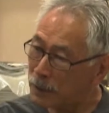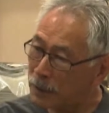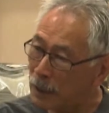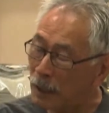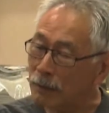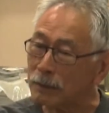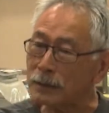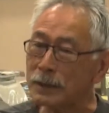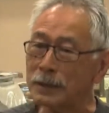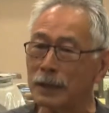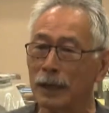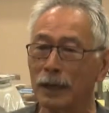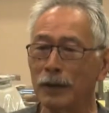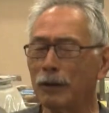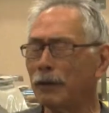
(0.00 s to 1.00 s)
adults,
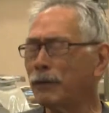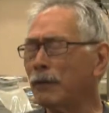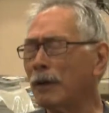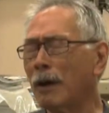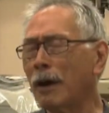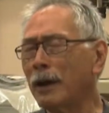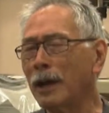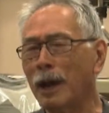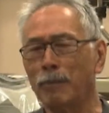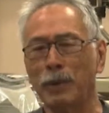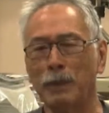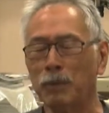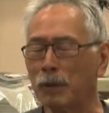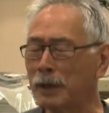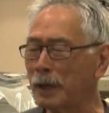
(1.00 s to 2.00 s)
for Art Hop,
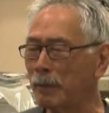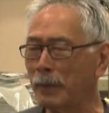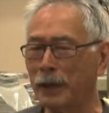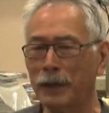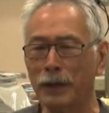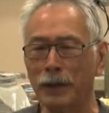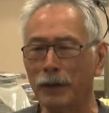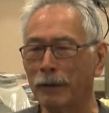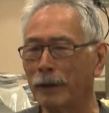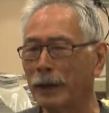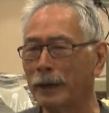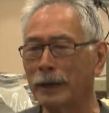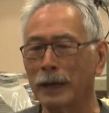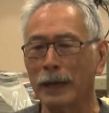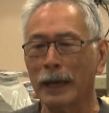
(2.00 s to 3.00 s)
people come in here
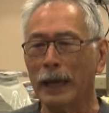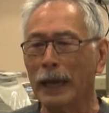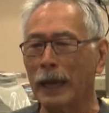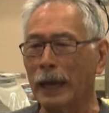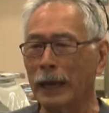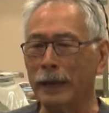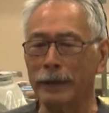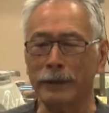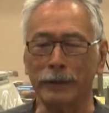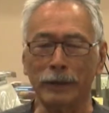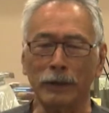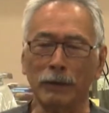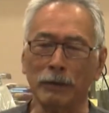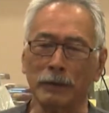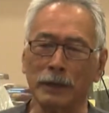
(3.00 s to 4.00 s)

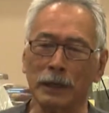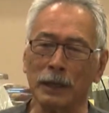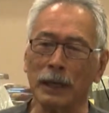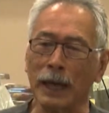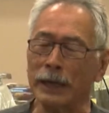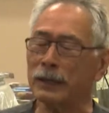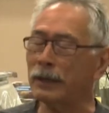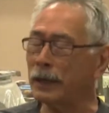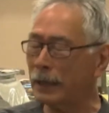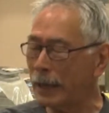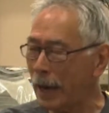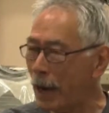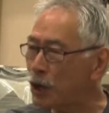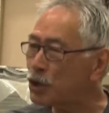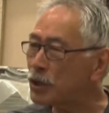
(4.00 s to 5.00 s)
and you'd like to
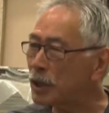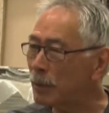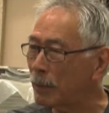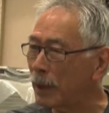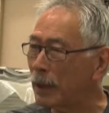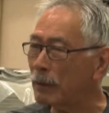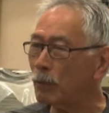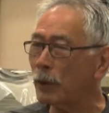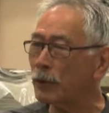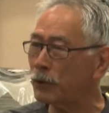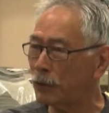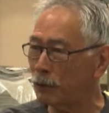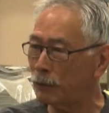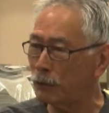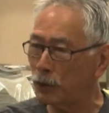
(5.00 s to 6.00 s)
engage them in what
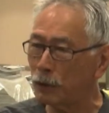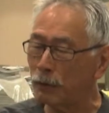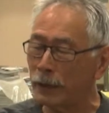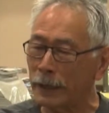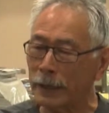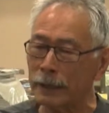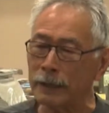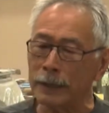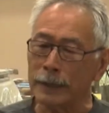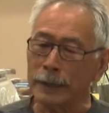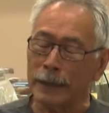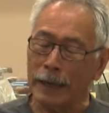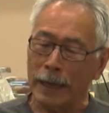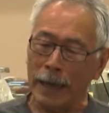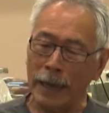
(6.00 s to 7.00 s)
they're viewing.
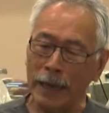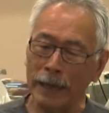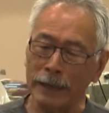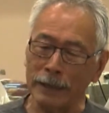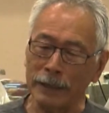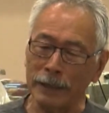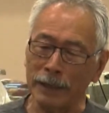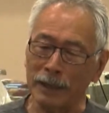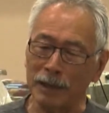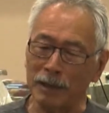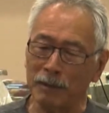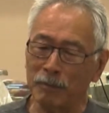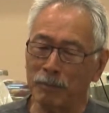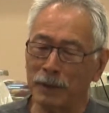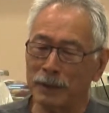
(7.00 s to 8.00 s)
And
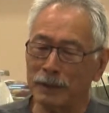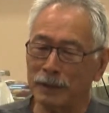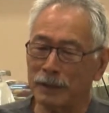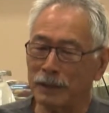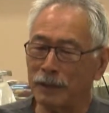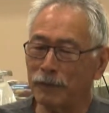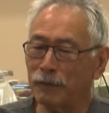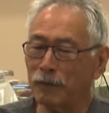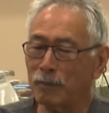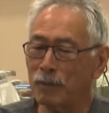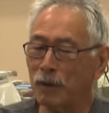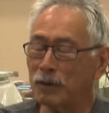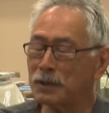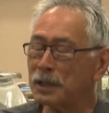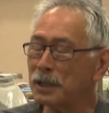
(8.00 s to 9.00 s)
but for
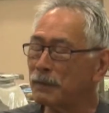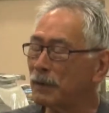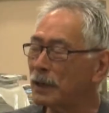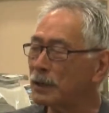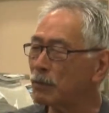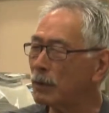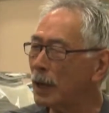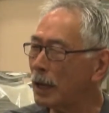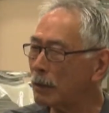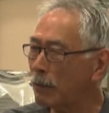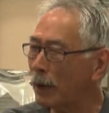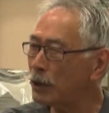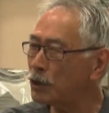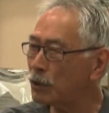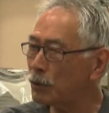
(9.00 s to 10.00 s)
most of us, we're not
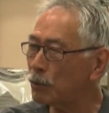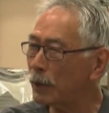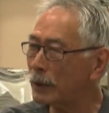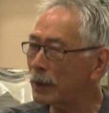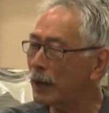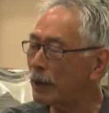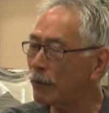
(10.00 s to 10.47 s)
quite sure what kind